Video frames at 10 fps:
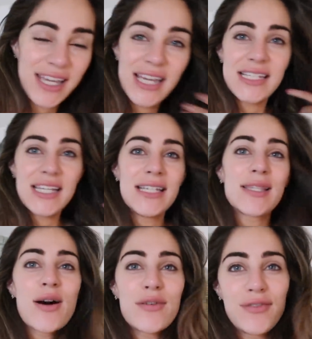It is
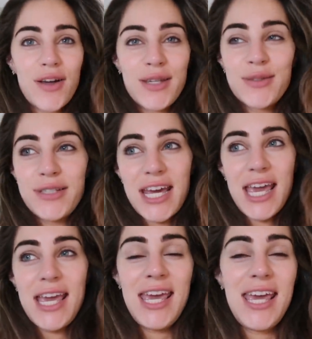our final
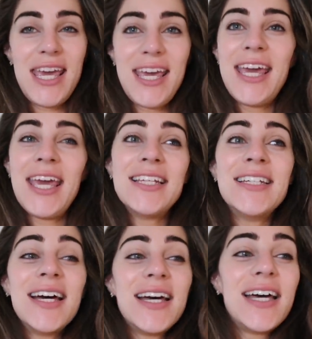day here in